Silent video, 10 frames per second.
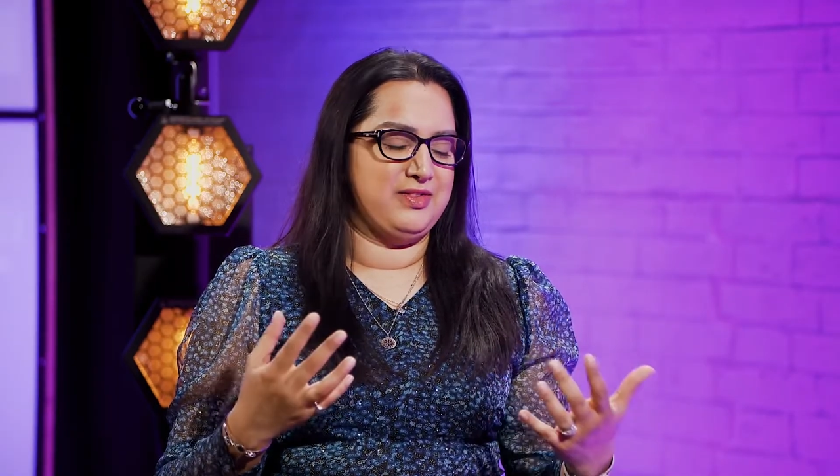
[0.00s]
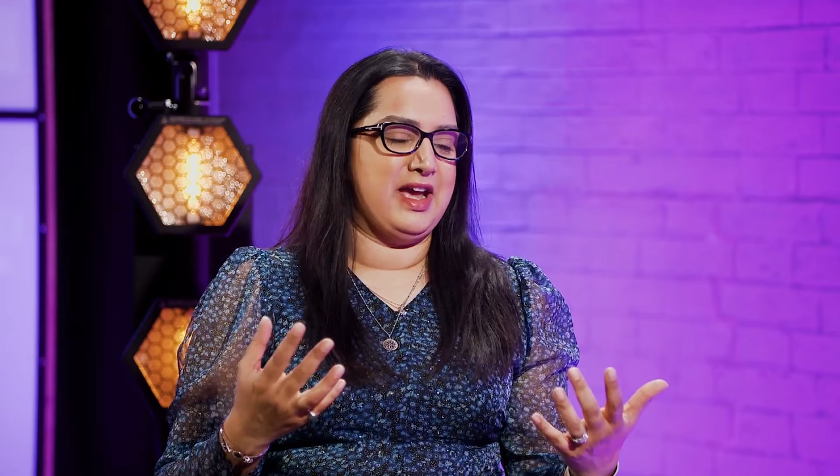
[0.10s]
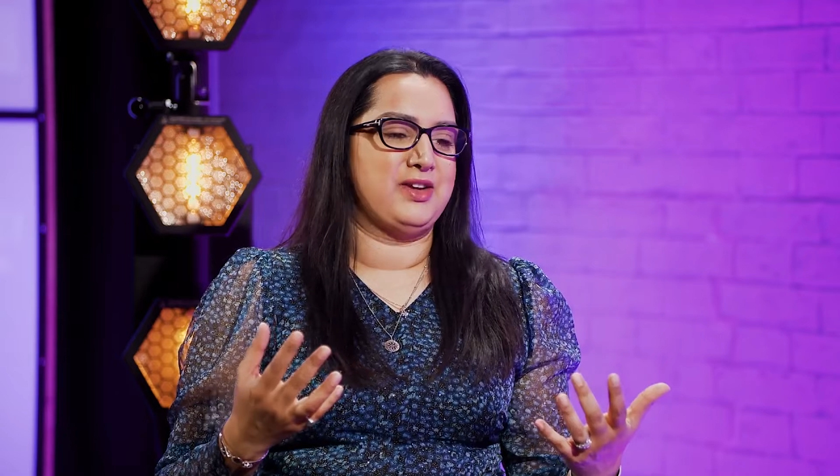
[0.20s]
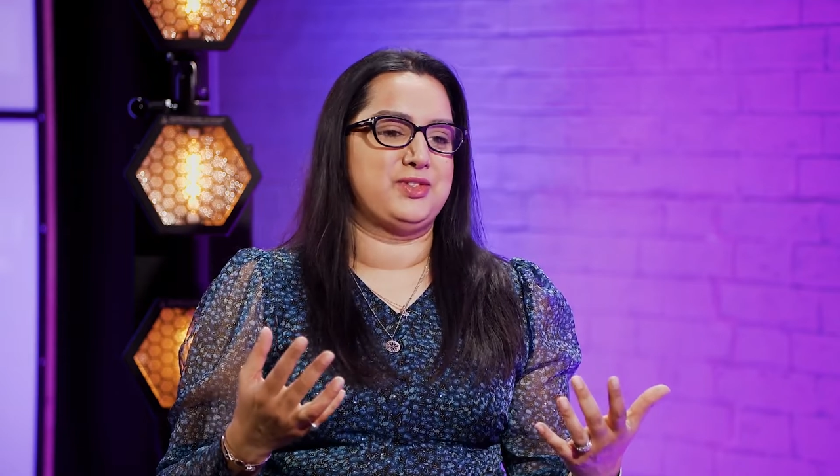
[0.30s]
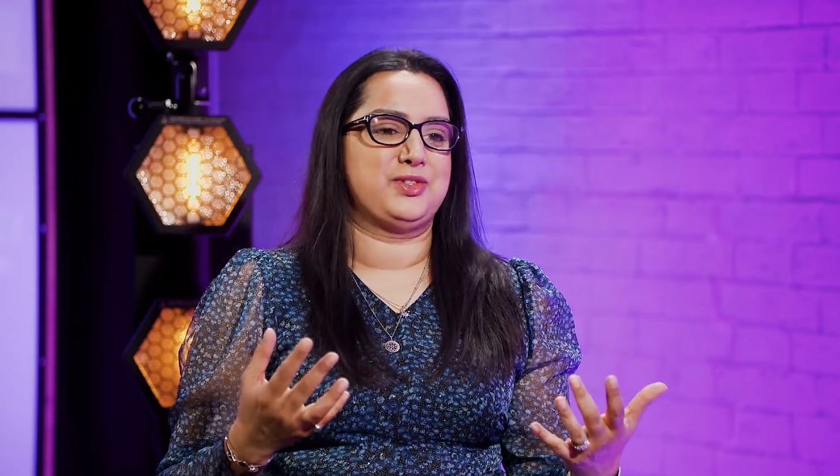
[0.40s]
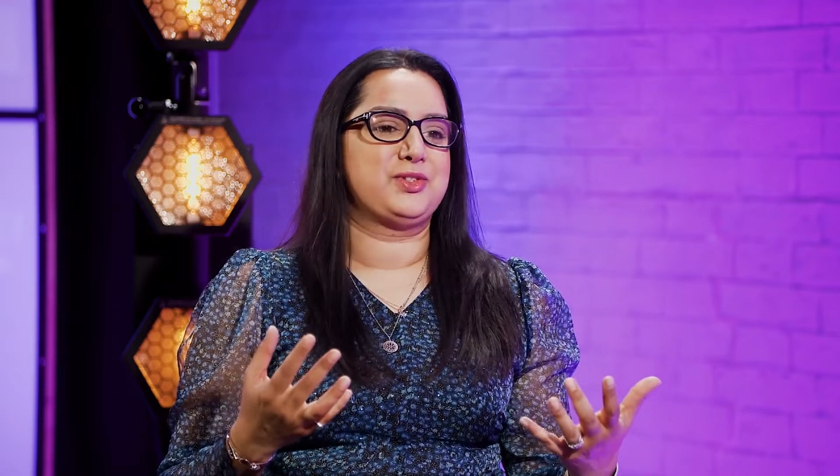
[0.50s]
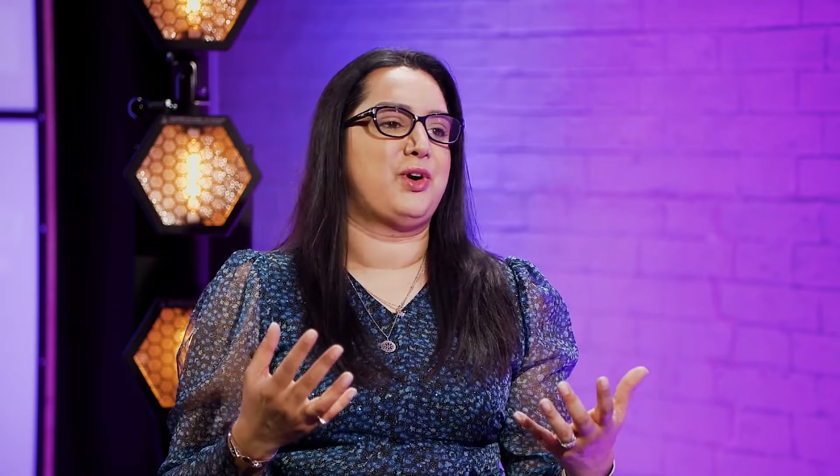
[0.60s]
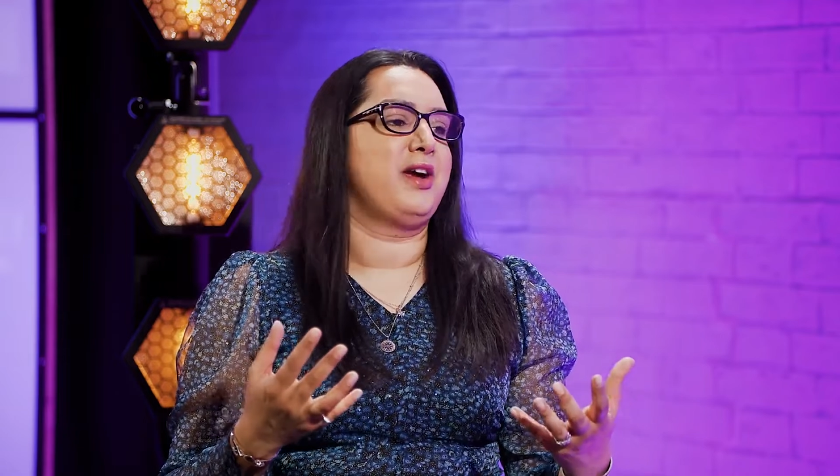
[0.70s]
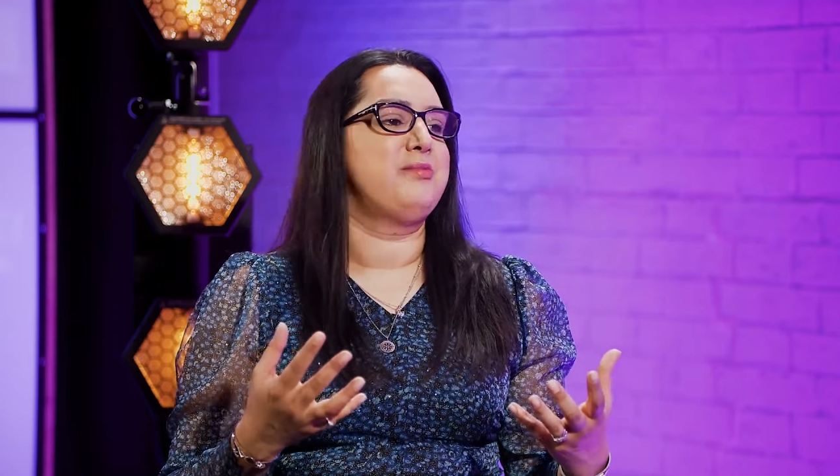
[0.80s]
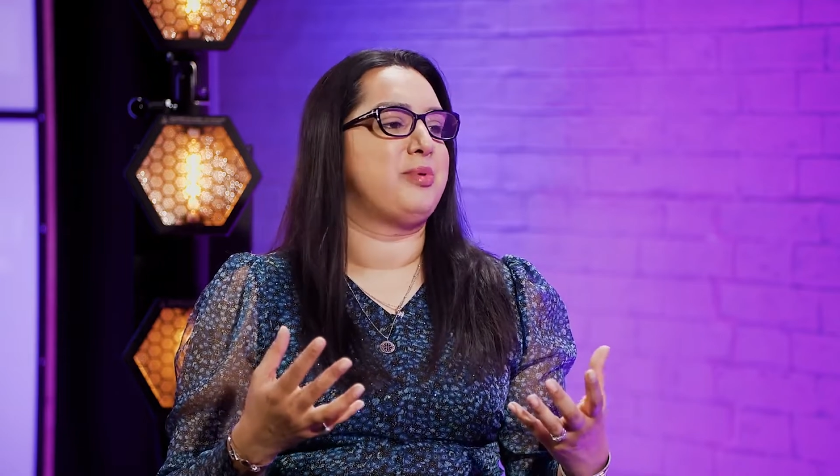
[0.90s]
know how to
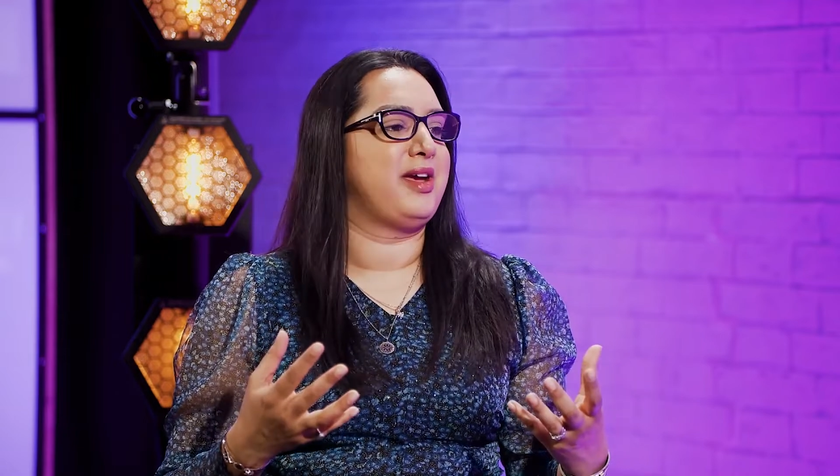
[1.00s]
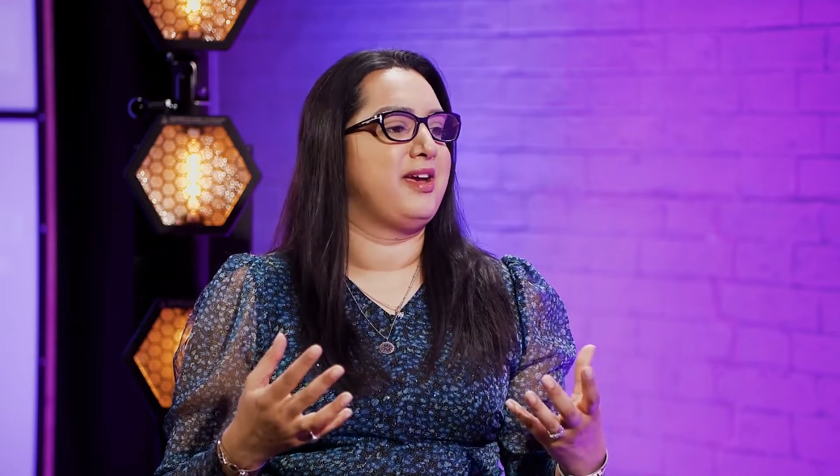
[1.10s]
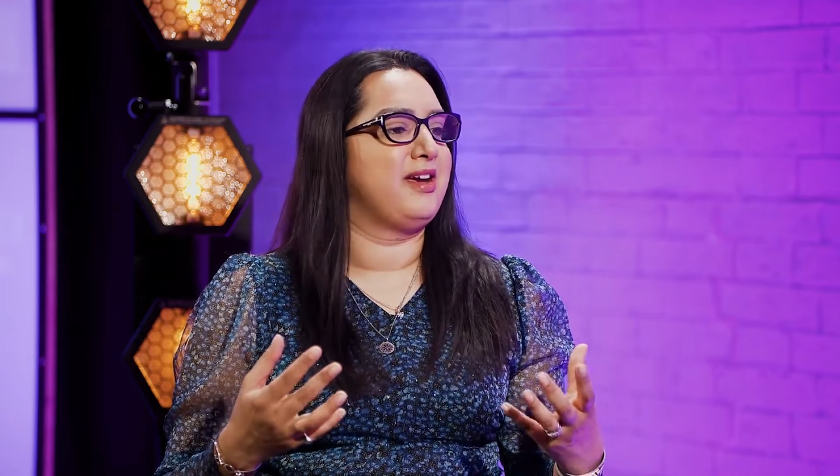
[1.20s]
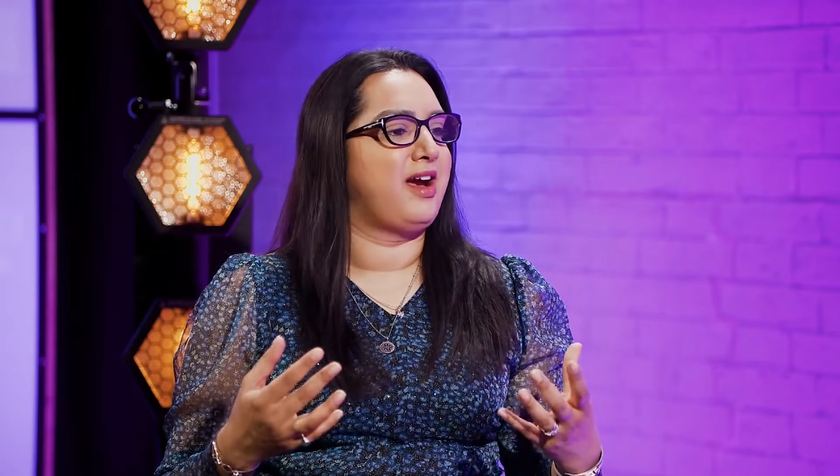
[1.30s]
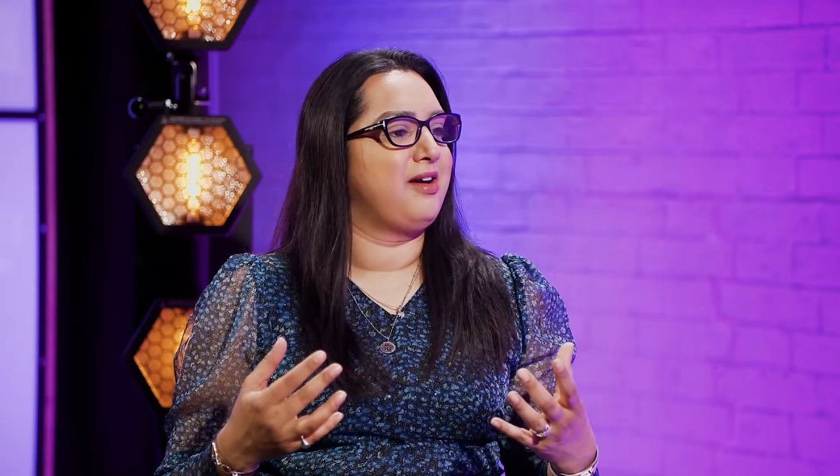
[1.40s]
describe it.